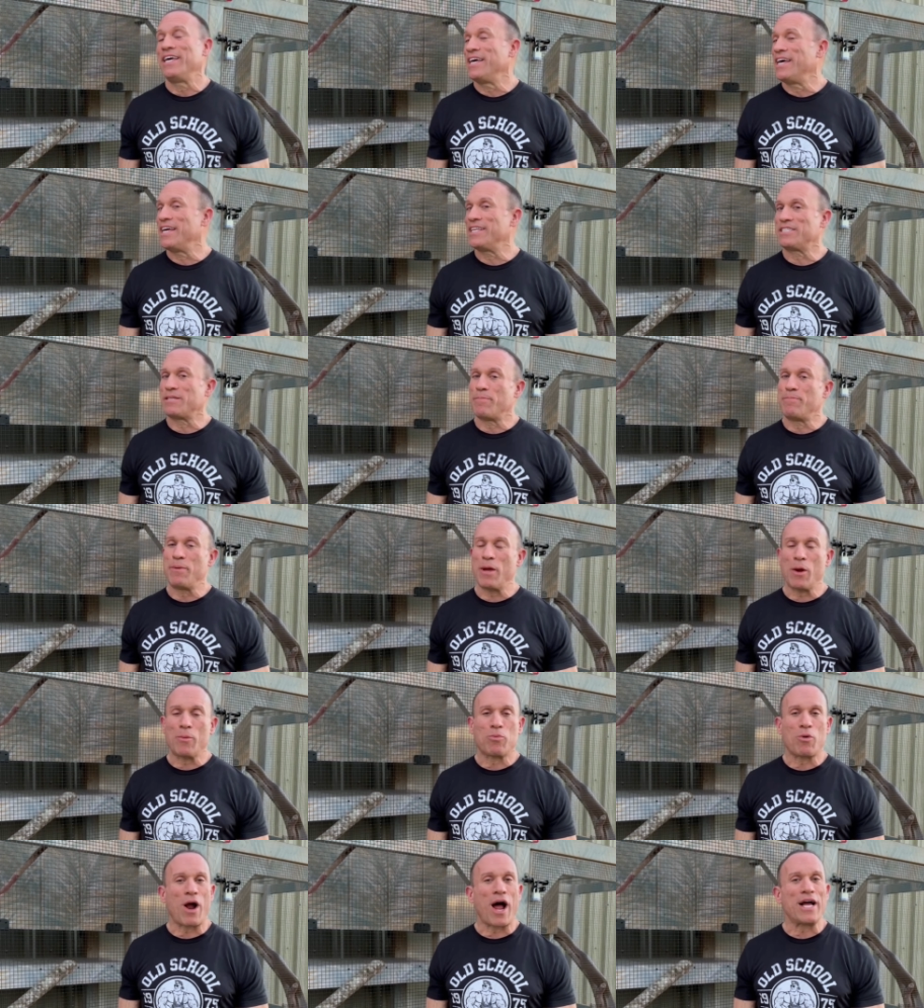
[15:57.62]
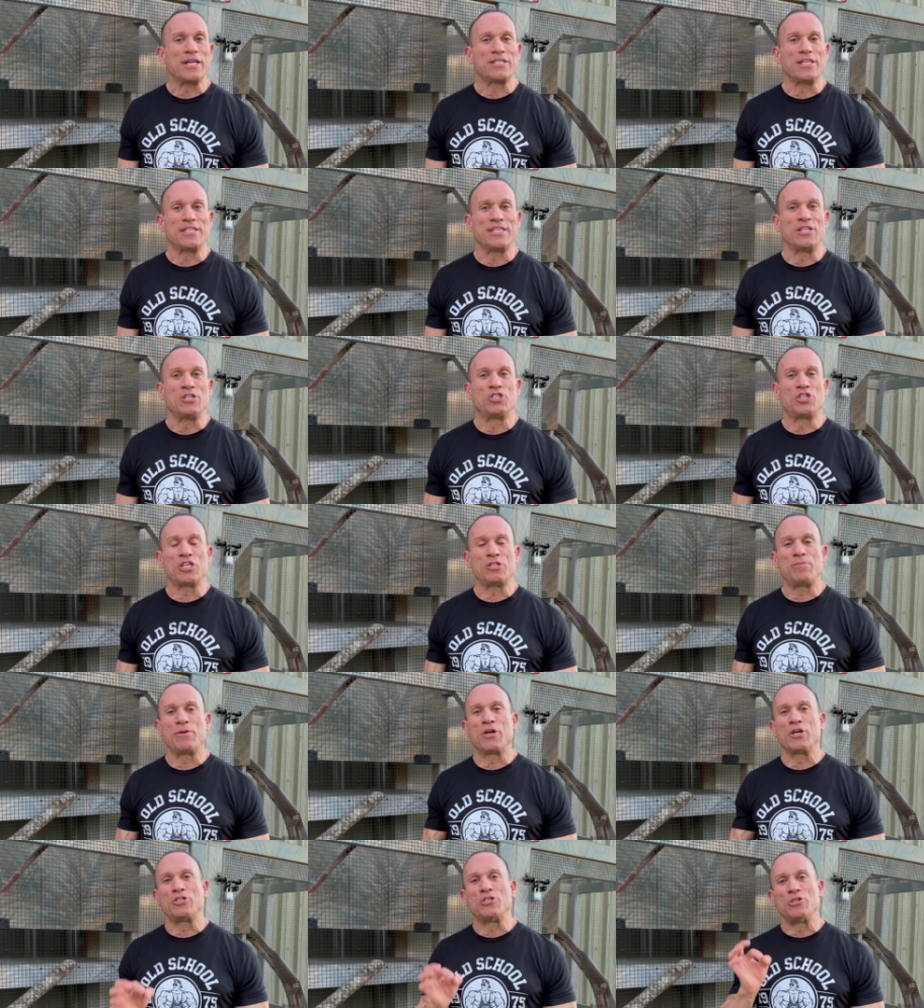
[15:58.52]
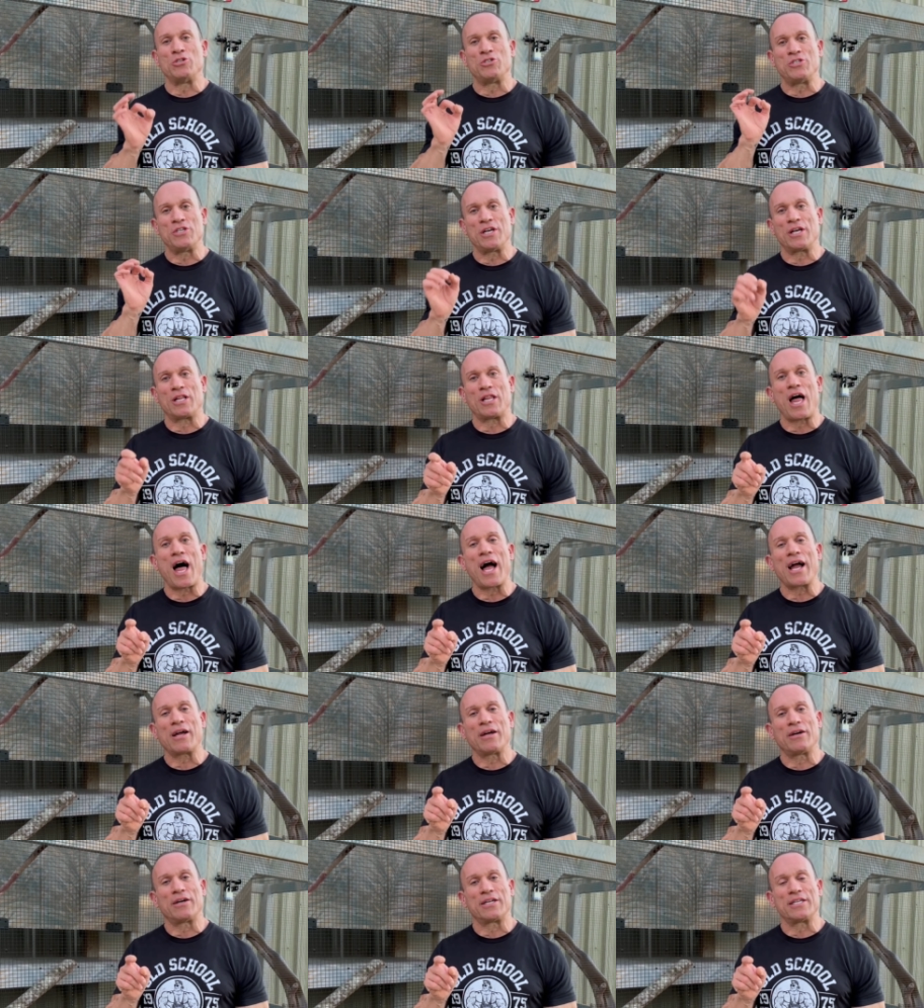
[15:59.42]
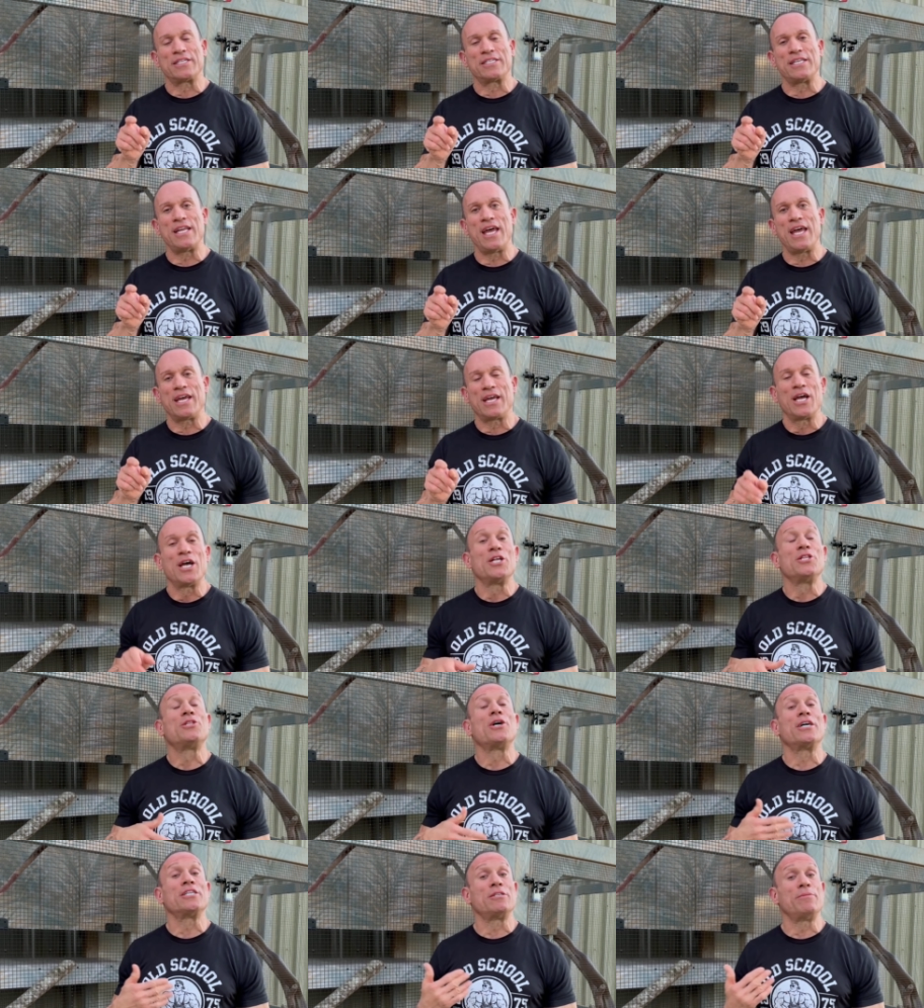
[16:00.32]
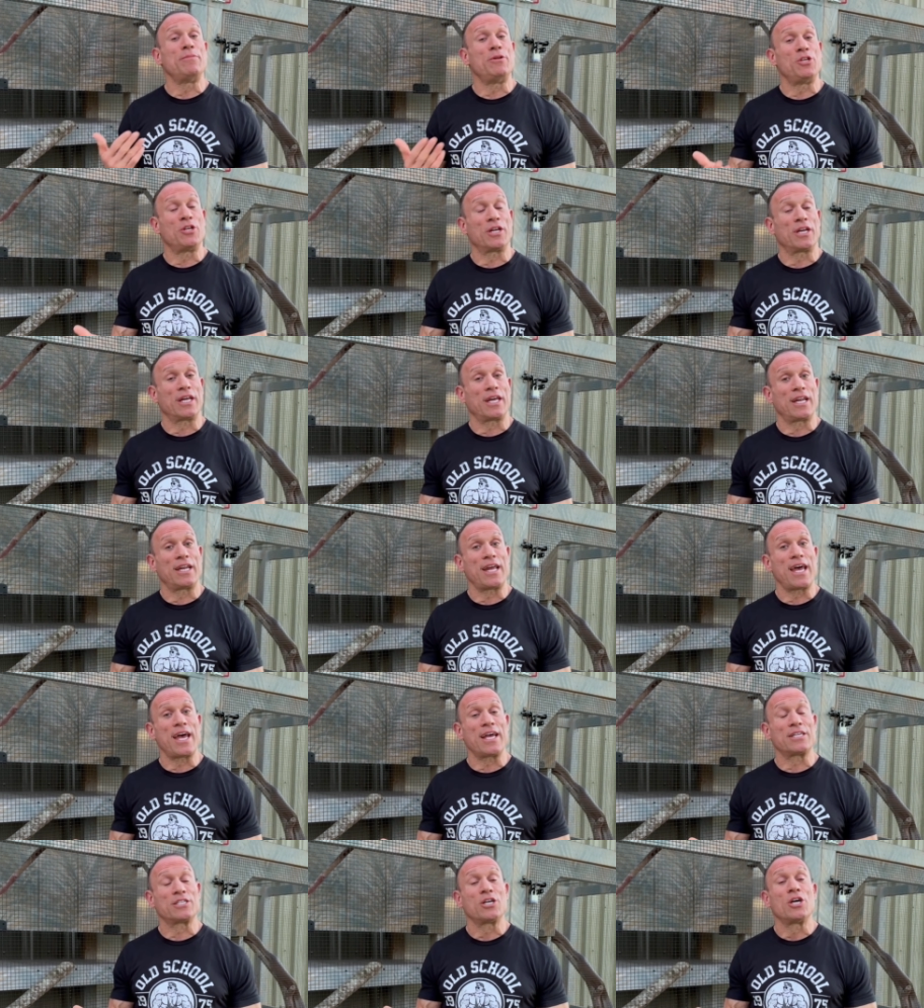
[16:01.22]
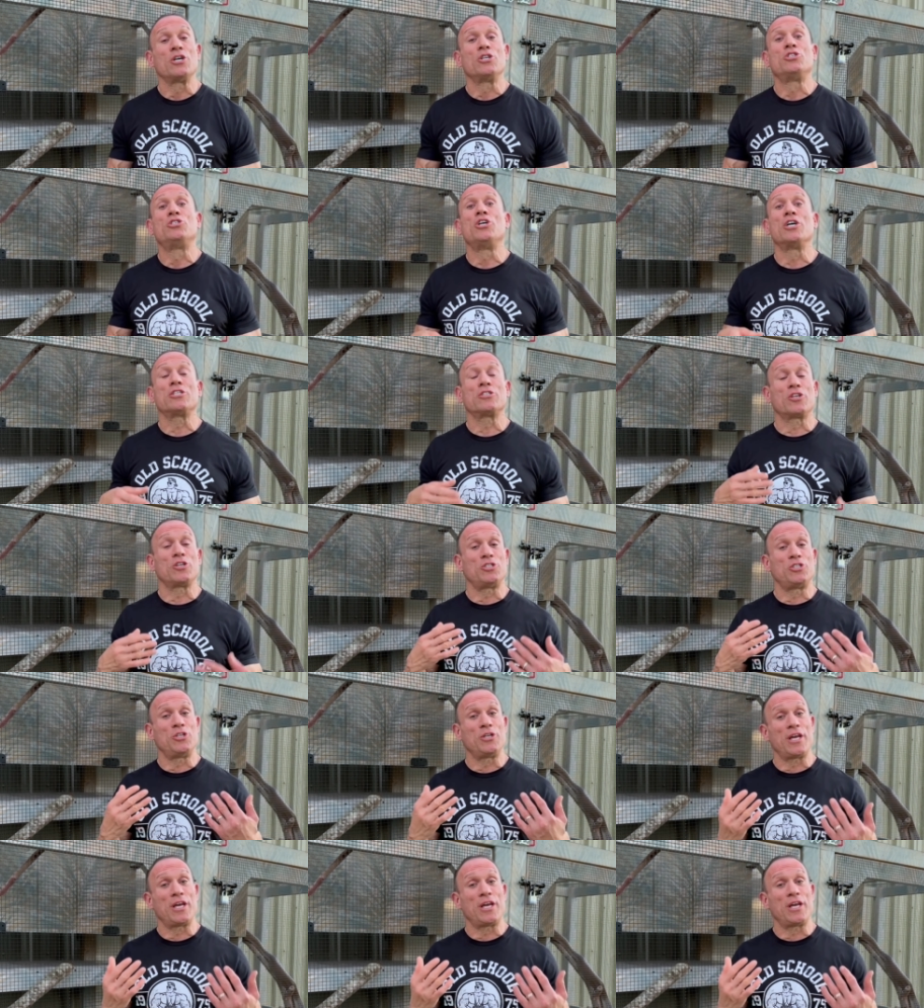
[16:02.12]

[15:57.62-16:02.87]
It's a big process, and just because you see a lock on a snake doesn't mean you're gonna get eggs. Just because you